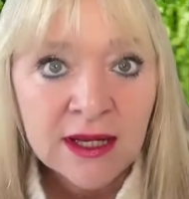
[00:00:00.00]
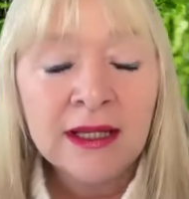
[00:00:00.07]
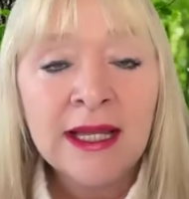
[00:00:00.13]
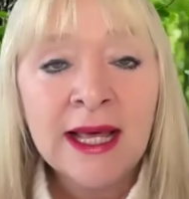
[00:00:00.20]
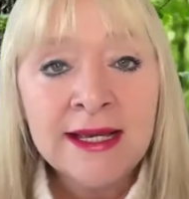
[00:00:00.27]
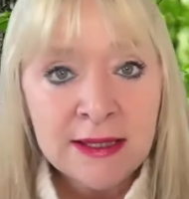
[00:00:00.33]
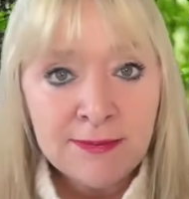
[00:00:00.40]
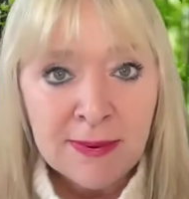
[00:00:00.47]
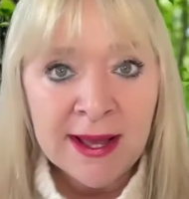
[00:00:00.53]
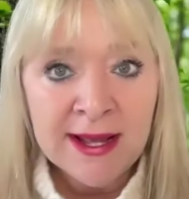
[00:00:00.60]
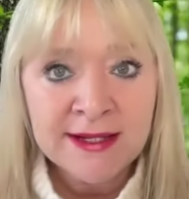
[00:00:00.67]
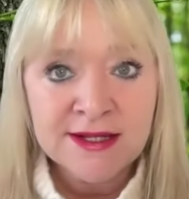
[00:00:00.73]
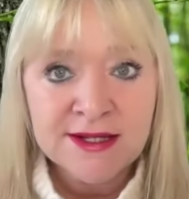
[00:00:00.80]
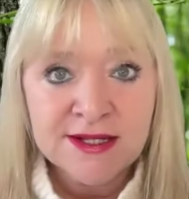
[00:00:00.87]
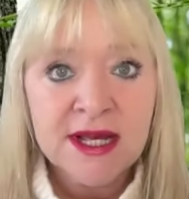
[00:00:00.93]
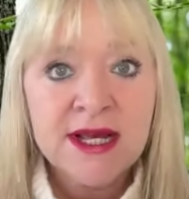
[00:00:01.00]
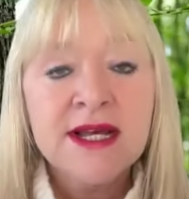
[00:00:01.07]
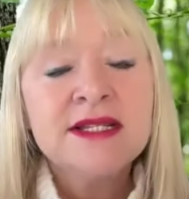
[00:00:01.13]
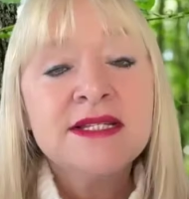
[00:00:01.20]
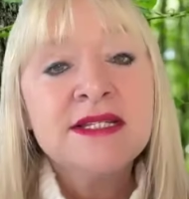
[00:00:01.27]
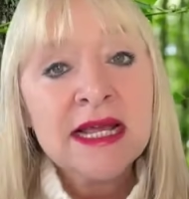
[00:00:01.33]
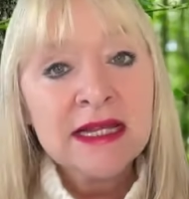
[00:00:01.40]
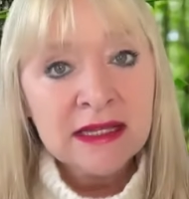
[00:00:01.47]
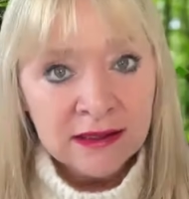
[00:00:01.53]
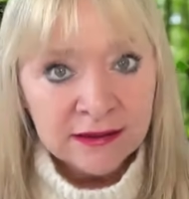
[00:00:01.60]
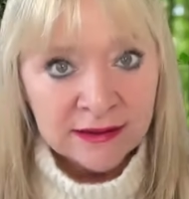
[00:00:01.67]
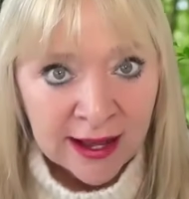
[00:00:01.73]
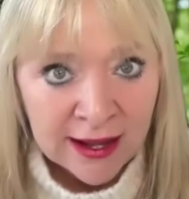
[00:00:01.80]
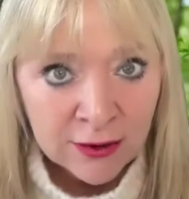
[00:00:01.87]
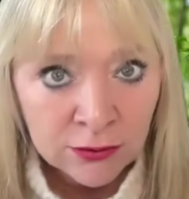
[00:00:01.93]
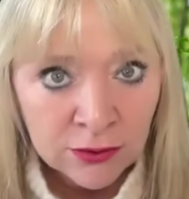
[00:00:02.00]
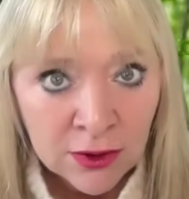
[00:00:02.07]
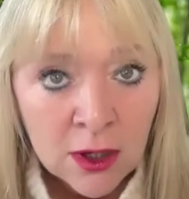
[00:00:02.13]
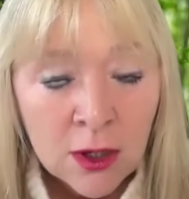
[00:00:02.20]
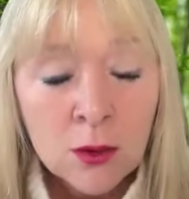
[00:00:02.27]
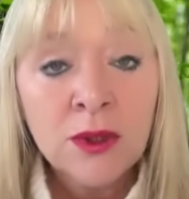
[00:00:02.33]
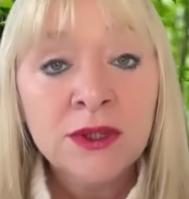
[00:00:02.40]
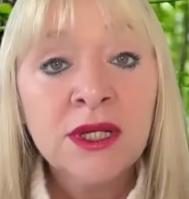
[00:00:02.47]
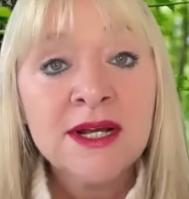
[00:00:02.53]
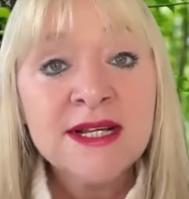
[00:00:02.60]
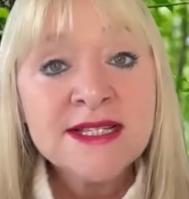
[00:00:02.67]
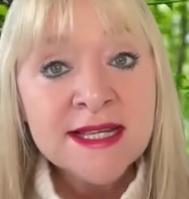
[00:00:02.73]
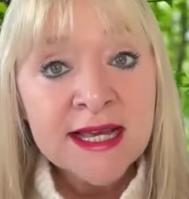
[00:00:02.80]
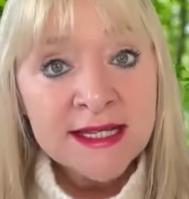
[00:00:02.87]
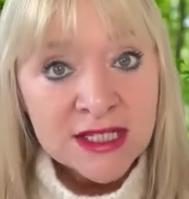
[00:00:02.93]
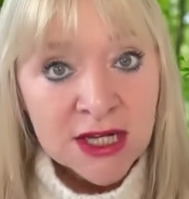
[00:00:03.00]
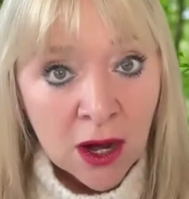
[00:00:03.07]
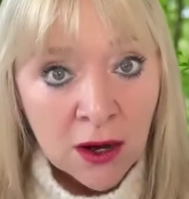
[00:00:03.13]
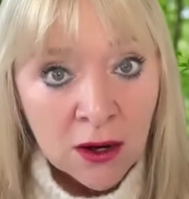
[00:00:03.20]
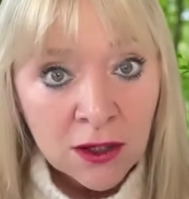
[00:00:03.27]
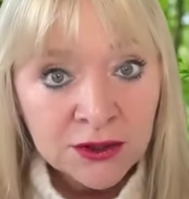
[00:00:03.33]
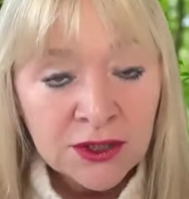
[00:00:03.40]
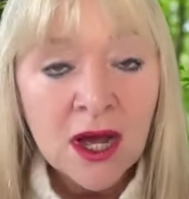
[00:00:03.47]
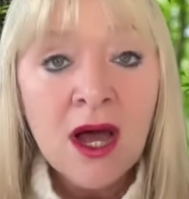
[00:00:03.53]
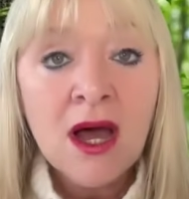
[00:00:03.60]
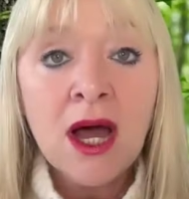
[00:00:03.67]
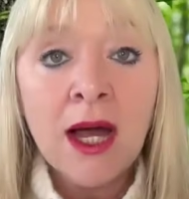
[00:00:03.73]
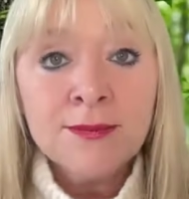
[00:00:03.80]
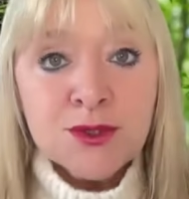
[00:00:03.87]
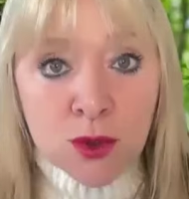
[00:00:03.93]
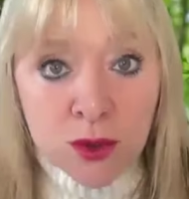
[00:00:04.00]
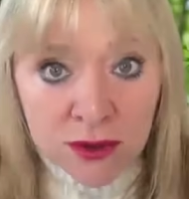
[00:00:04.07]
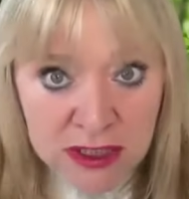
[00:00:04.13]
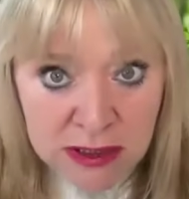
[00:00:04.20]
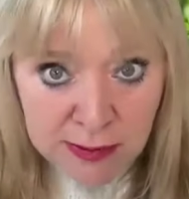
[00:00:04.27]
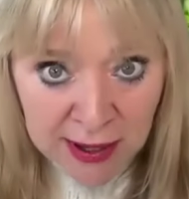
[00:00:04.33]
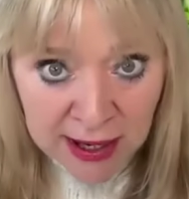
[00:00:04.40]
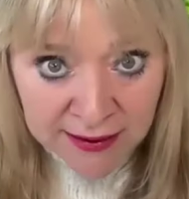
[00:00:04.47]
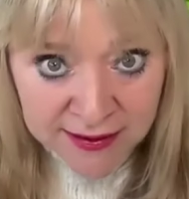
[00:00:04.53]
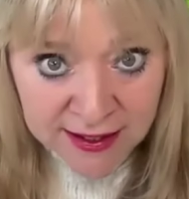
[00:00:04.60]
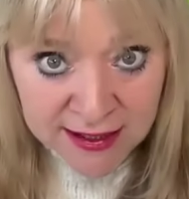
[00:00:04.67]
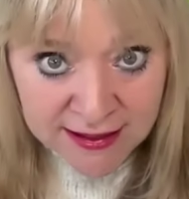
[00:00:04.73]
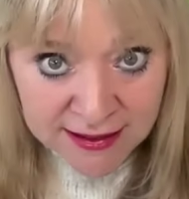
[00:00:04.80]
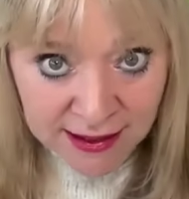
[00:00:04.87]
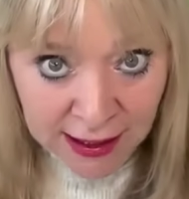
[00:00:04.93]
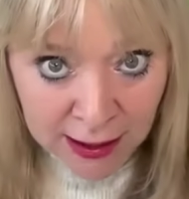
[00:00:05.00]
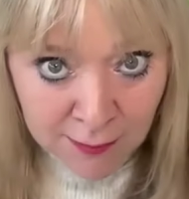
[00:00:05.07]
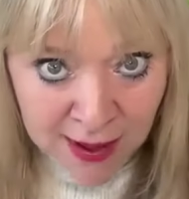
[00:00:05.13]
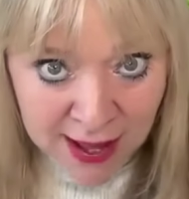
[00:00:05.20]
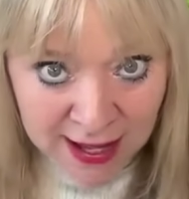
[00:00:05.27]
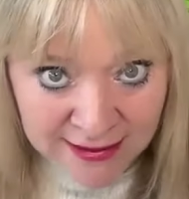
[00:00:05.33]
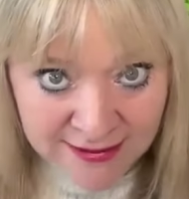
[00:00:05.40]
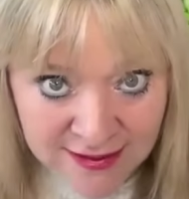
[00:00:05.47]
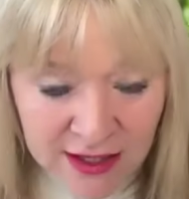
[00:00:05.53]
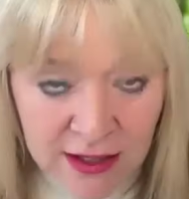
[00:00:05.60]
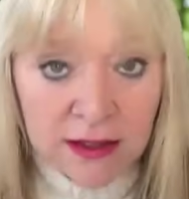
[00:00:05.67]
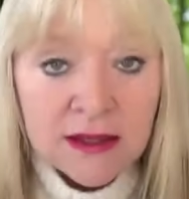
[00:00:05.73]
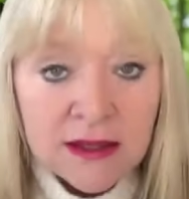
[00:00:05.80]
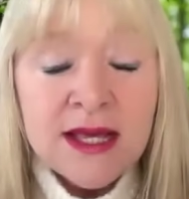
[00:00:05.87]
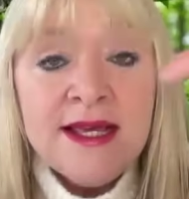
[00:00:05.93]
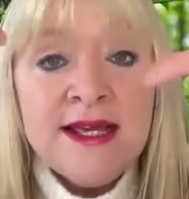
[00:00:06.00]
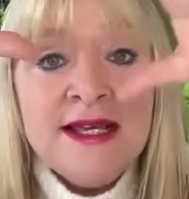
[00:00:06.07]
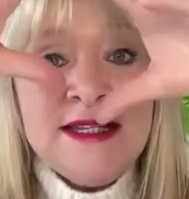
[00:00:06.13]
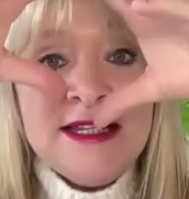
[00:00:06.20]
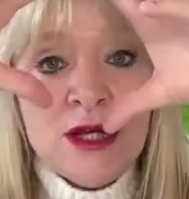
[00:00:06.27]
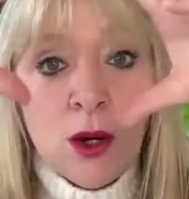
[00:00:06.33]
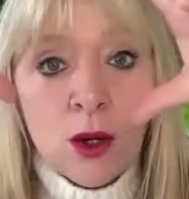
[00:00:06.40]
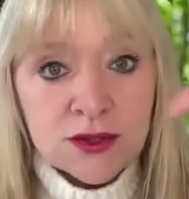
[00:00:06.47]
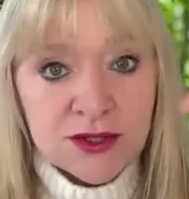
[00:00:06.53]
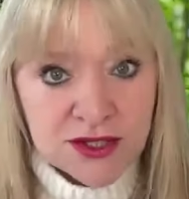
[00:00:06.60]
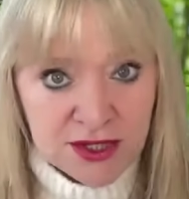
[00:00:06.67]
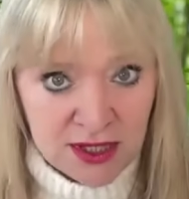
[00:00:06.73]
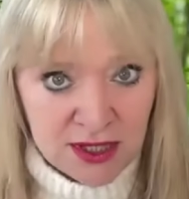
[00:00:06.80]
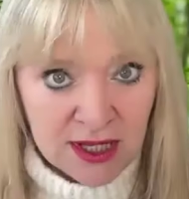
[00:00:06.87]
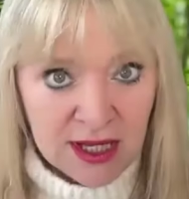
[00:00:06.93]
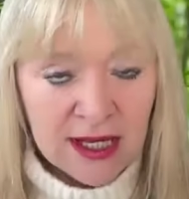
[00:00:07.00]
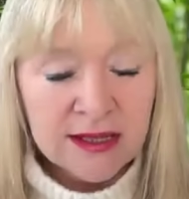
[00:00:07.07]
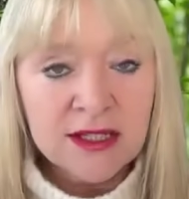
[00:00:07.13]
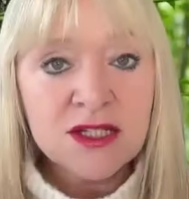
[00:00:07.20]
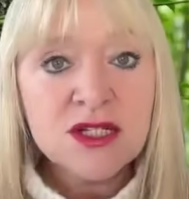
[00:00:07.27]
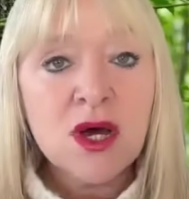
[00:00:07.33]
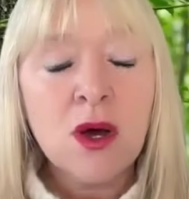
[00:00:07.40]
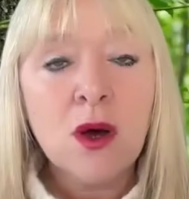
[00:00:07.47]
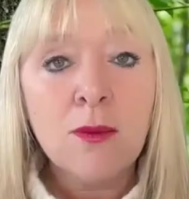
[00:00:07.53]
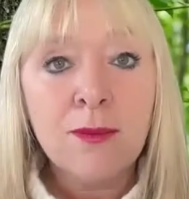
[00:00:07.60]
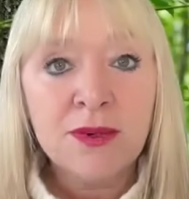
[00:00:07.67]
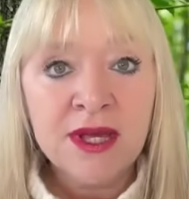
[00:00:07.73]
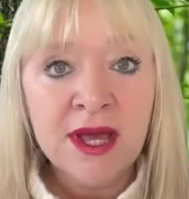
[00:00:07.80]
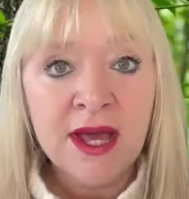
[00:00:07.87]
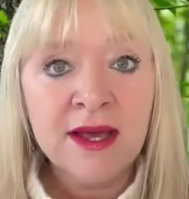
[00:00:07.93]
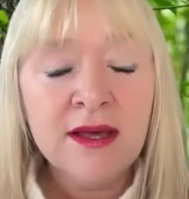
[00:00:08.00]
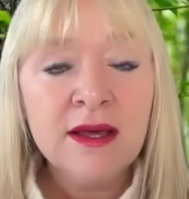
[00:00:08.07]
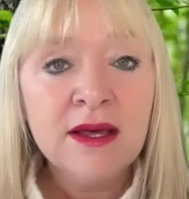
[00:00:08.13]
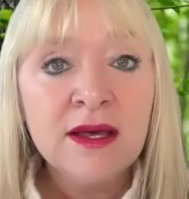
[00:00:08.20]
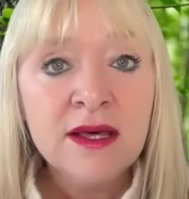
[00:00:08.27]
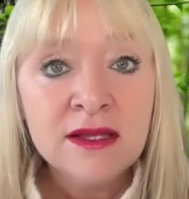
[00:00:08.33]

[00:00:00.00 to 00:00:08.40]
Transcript: Lady Pants, settle down. When I say tard, I'm talking about the très bête, the idiot at the top, yeah?